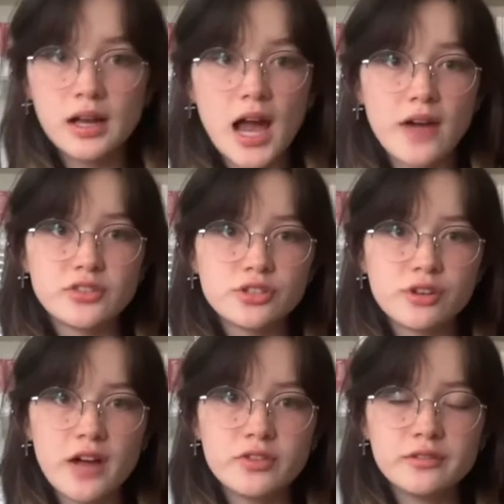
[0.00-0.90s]
After
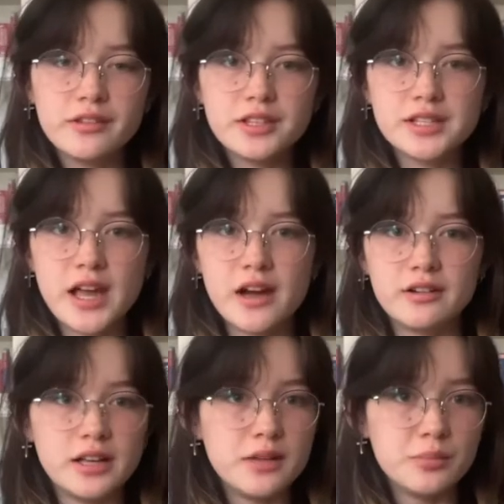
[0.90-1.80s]
driving around the
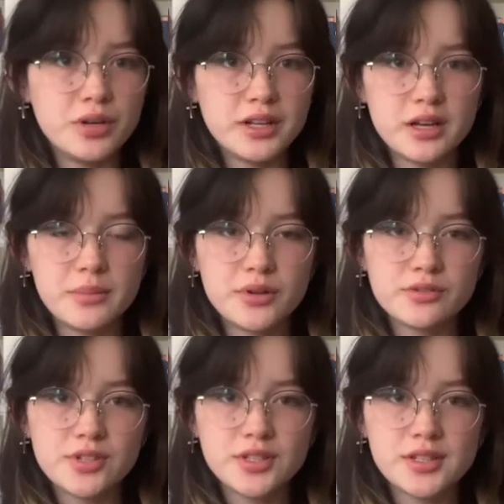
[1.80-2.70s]
town and putting up
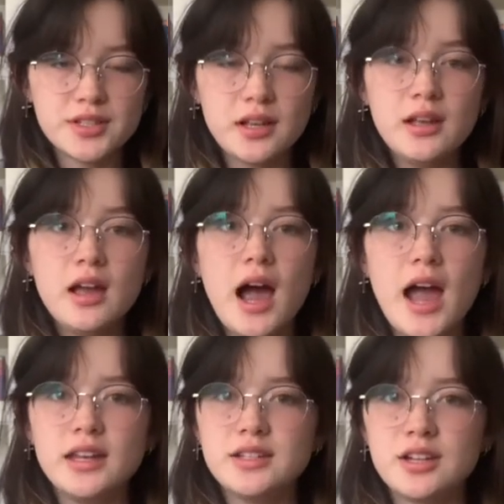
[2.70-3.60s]
posters,
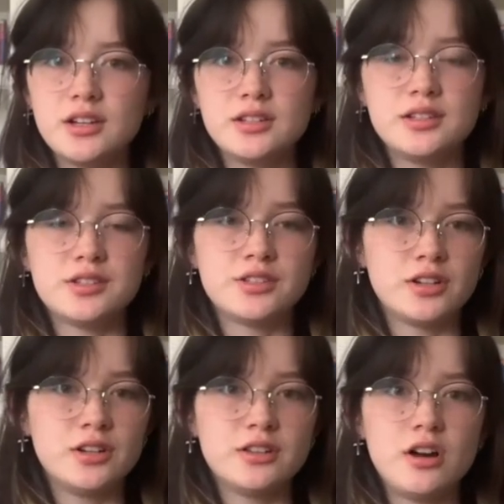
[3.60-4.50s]
I decided to
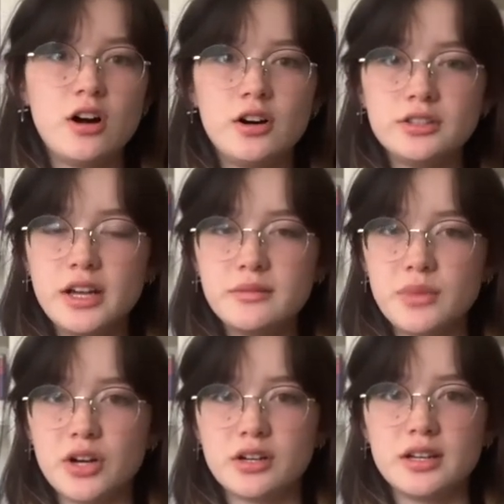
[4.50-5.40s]
start on the online
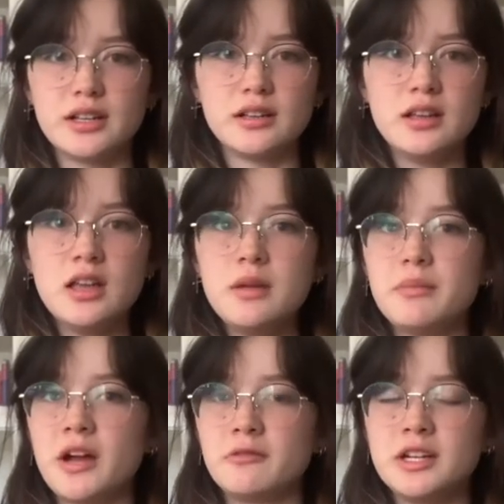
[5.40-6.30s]
marketing
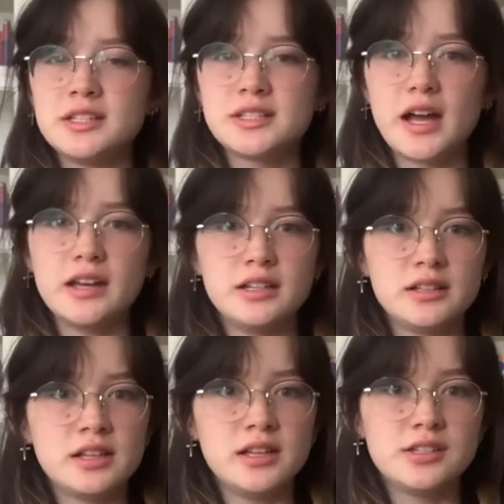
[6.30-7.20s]
by redesigning
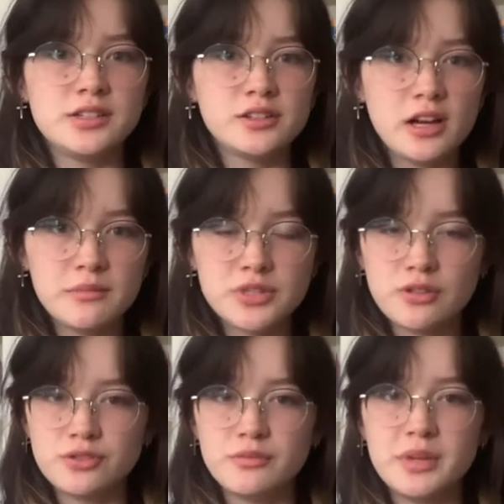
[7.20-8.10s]
the Instagram
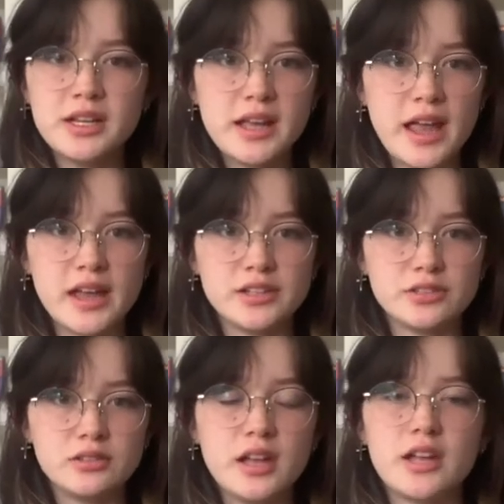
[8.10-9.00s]
social media
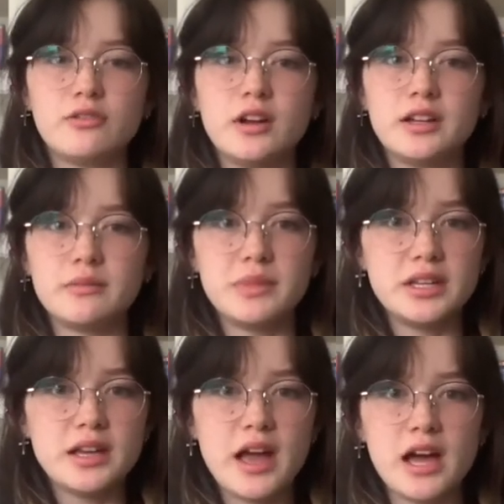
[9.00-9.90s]
handle and creating
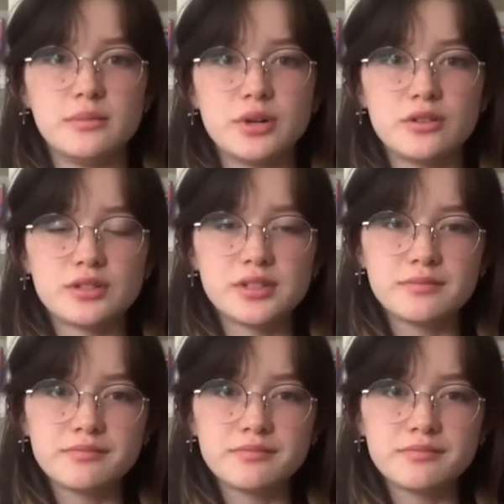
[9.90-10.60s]
media ad posts.